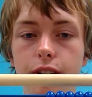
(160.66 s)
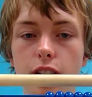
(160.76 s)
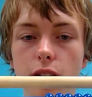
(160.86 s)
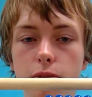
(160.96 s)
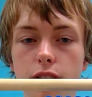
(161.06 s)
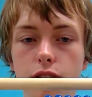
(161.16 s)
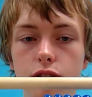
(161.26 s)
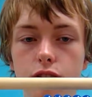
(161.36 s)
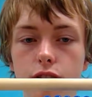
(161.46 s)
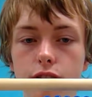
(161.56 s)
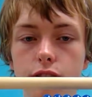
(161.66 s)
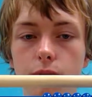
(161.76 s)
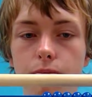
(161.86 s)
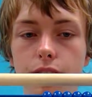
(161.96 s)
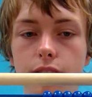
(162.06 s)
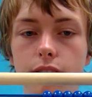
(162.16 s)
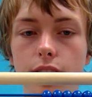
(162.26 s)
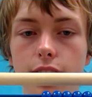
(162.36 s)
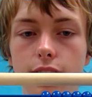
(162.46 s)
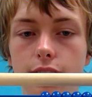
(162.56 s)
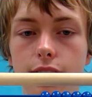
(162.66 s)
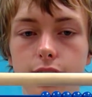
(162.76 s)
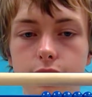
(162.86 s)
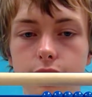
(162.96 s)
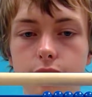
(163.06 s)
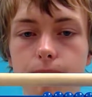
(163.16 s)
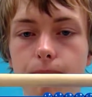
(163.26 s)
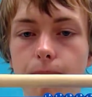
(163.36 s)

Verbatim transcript: Your abacus should look something like this.